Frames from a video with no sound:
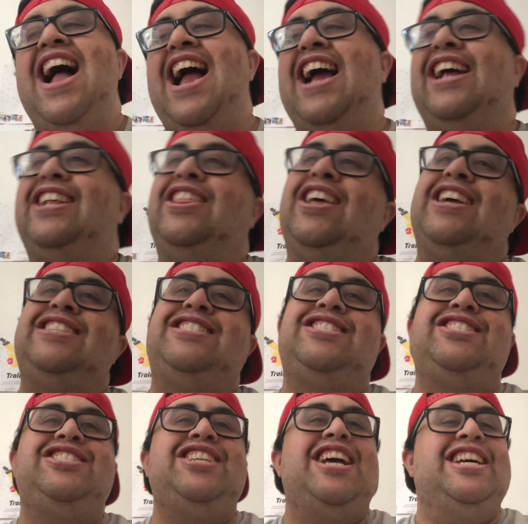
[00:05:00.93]
And
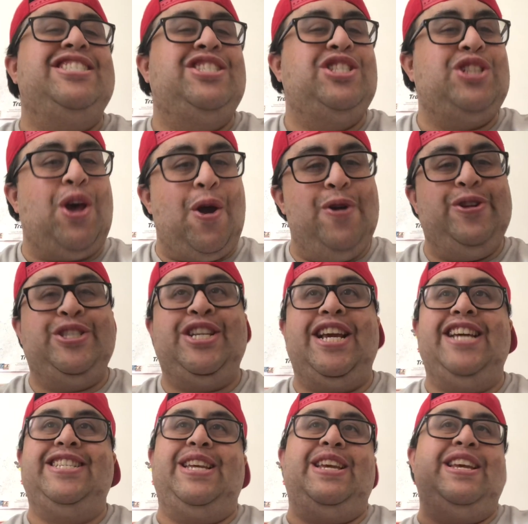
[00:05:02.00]
it's just so
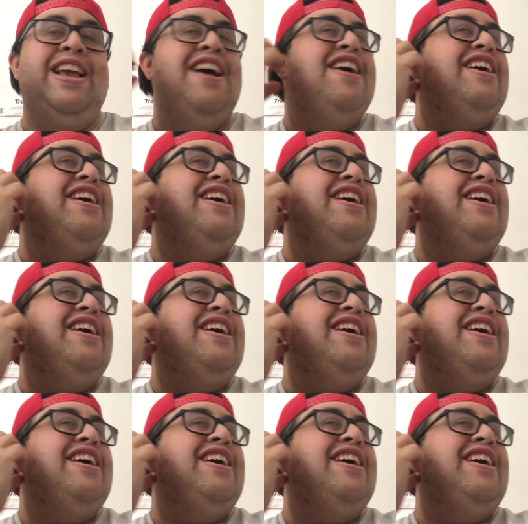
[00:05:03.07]
cheesy.